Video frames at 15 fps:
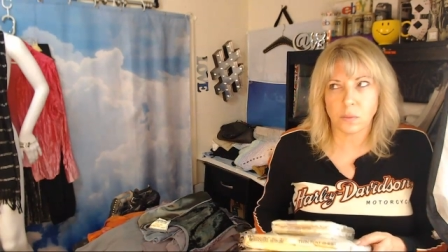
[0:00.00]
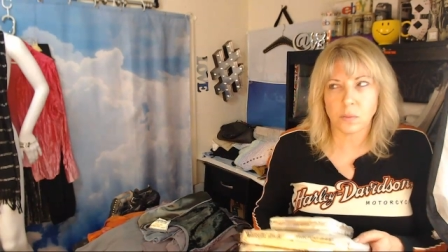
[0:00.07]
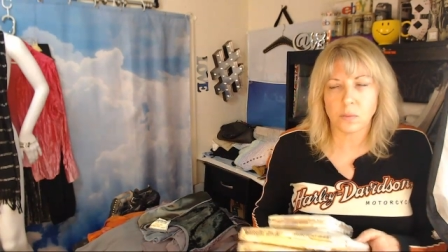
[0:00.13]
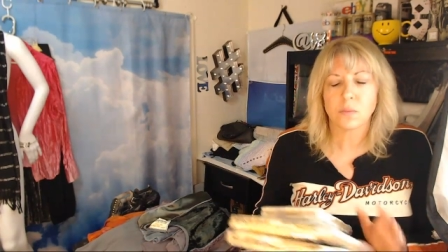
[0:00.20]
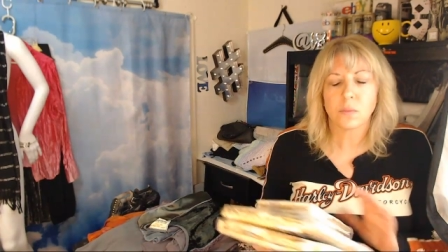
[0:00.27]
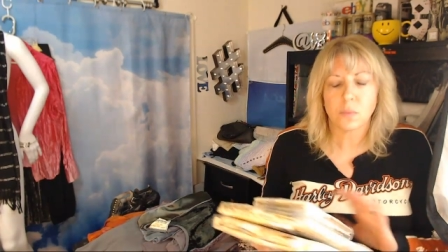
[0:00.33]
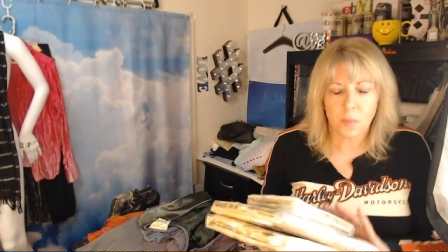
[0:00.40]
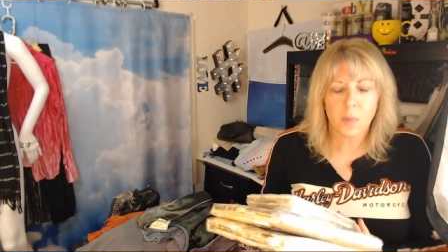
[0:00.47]

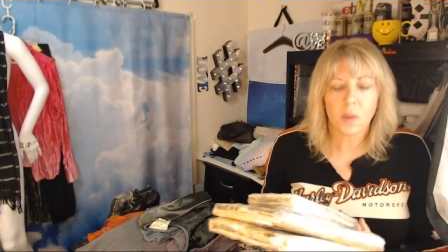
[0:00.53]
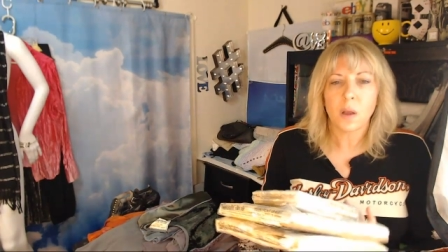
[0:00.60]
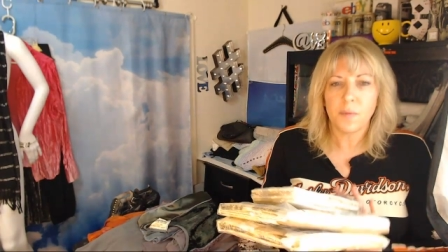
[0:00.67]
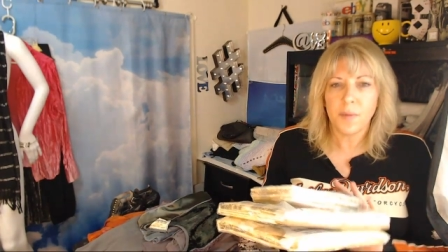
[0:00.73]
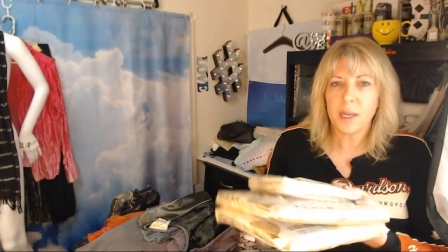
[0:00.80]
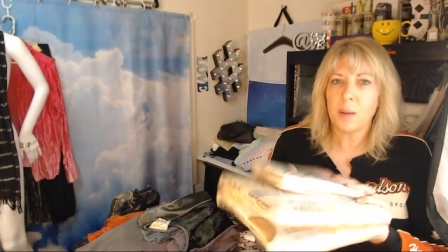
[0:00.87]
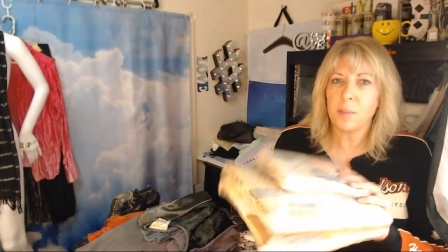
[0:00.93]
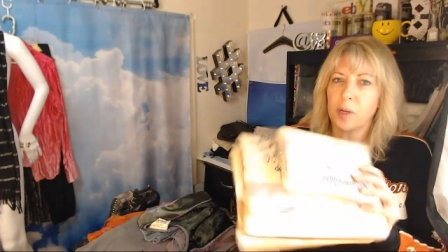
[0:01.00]

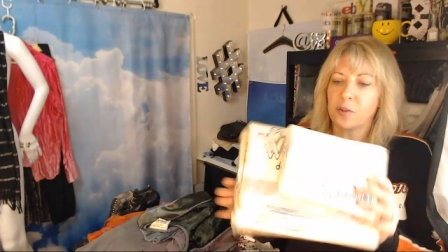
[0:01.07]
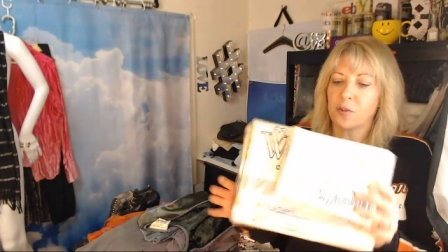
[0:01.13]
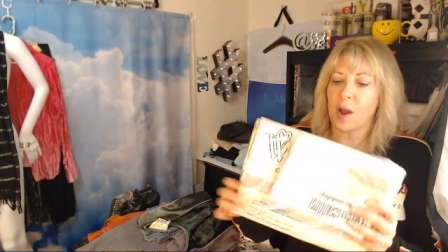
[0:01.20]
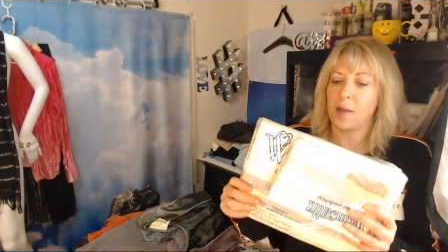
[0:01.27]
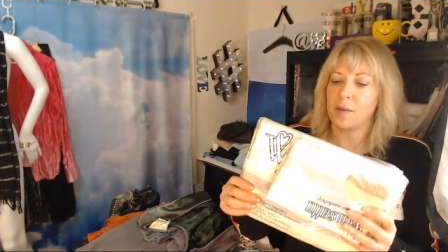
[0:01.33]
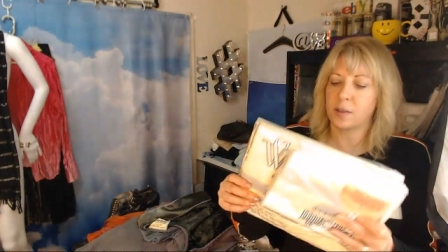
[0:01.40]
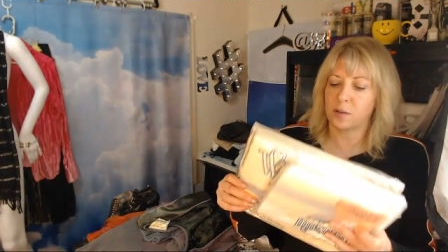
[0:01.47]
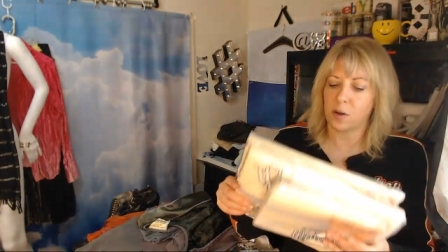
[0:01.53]
I think I'm going to
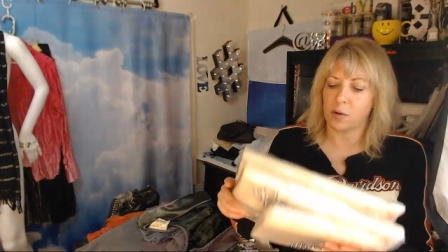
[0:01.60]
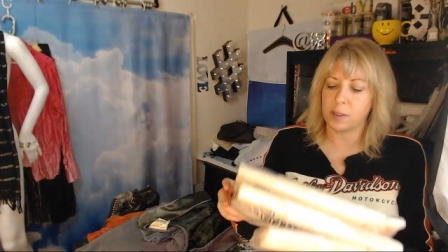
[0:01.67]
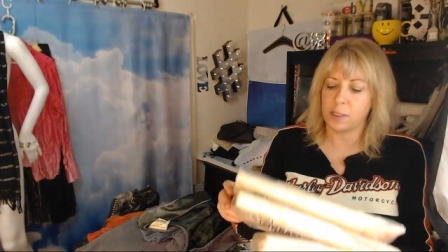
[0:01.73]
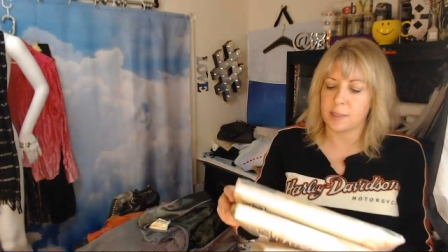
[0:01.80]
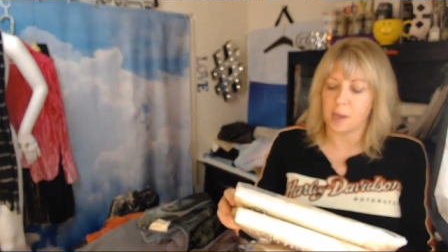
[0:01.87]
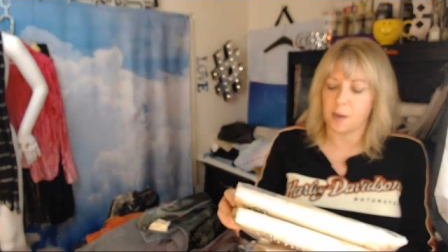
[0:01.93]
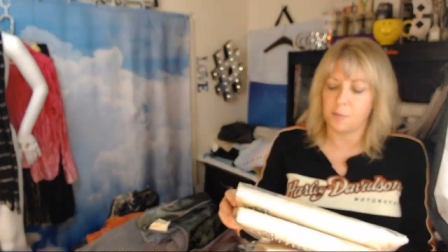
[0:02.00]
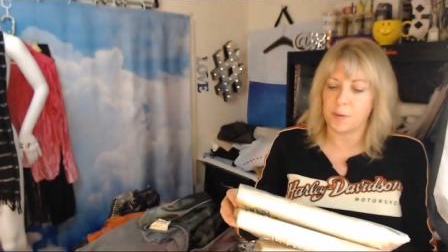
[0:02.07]
try to start
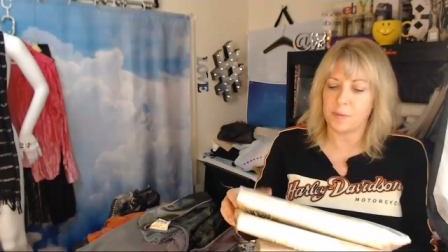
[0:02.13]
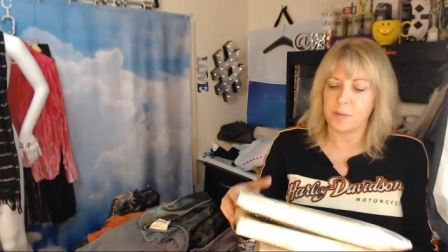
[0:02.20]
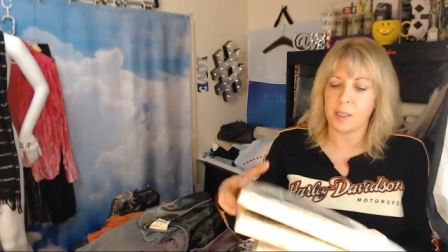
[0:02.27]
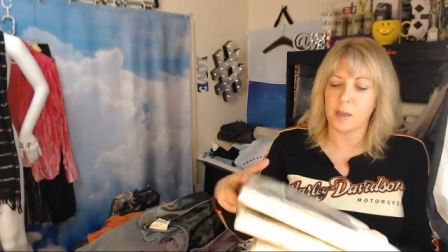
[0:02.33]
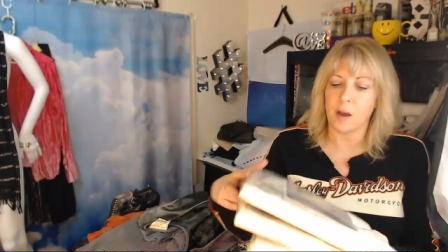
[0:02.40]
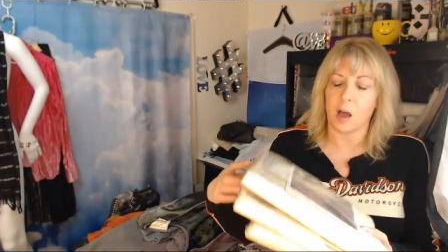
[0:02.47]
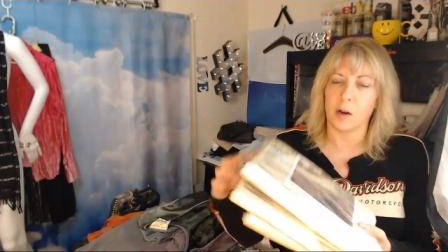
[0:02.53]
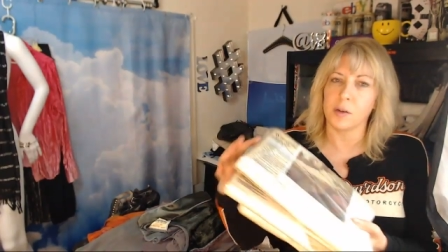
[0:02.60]
this out at
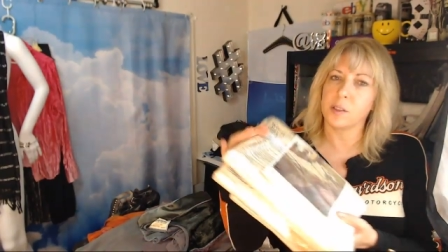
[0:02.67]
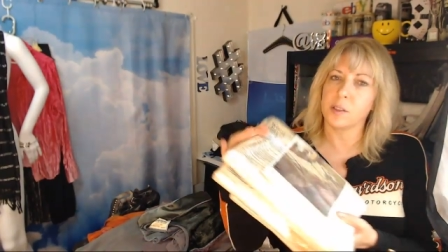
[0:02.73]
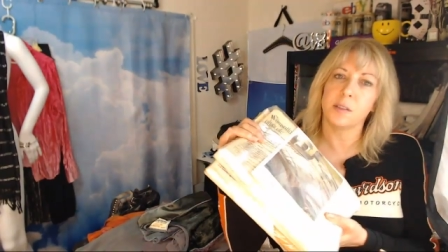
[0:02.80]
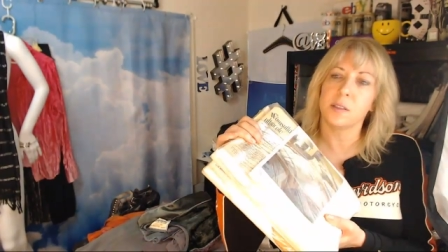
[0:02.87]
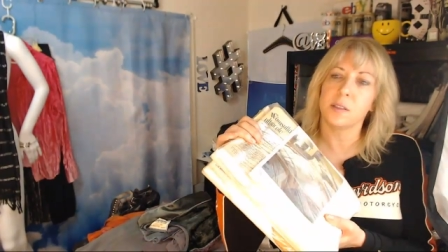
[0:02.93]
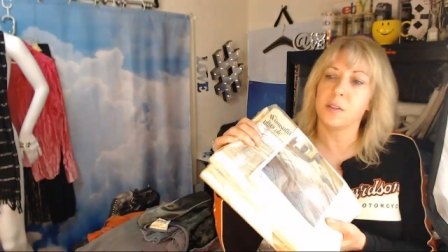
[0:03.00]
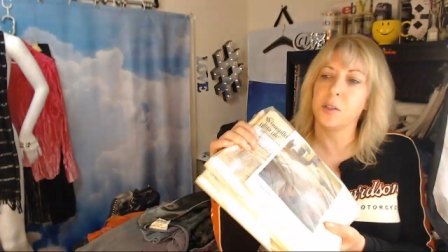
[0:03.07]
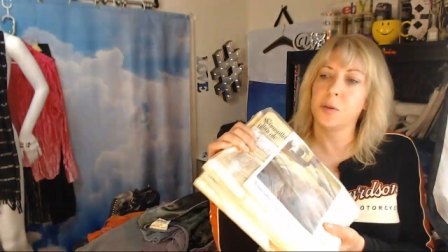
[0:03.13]
fifty dollars
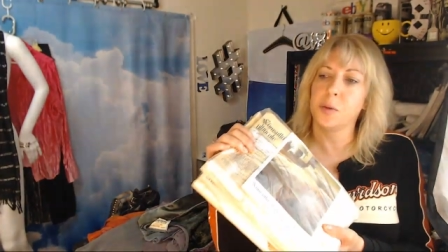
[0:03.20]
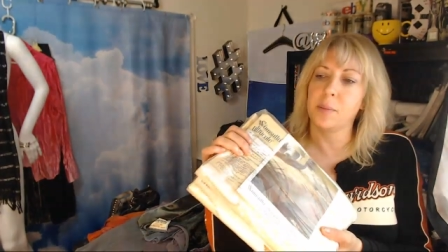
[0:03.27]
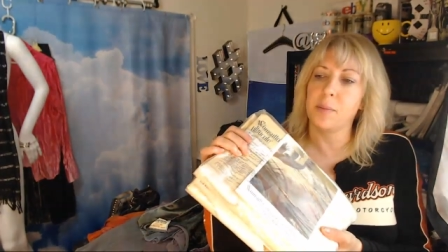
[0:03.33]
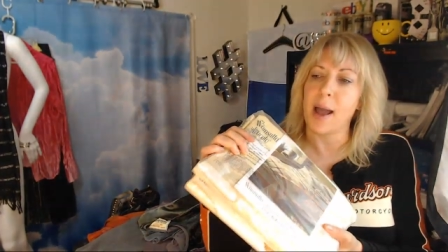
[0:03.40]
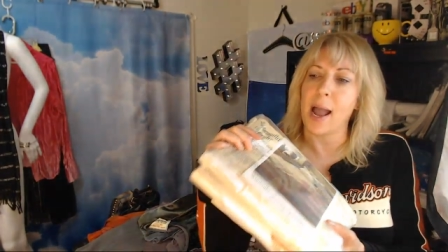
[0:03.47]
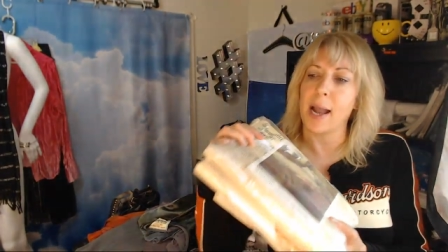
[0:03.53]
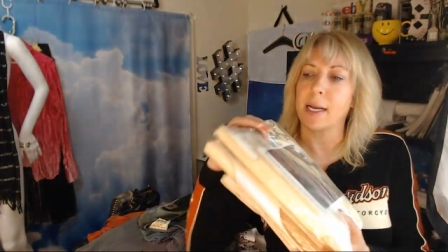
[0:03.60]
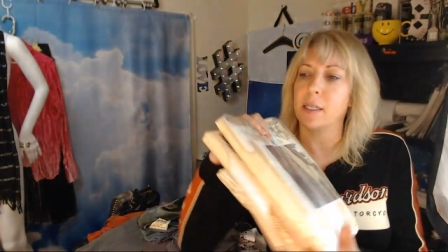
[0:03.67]
since it's new and
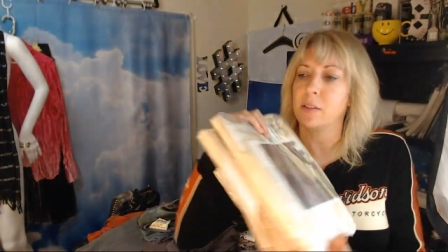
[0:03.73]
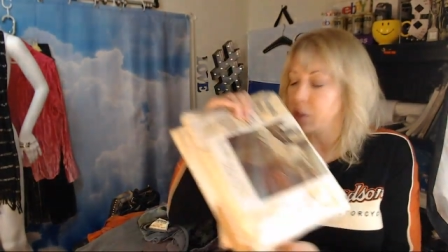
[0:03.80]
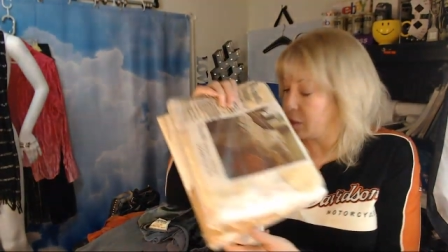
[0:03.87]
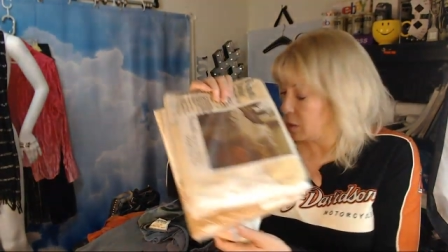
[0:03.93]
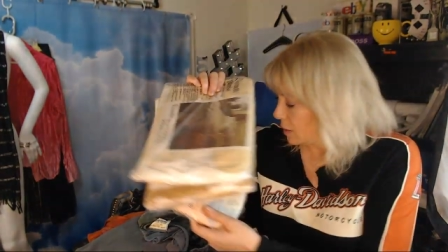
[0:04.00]
packaged.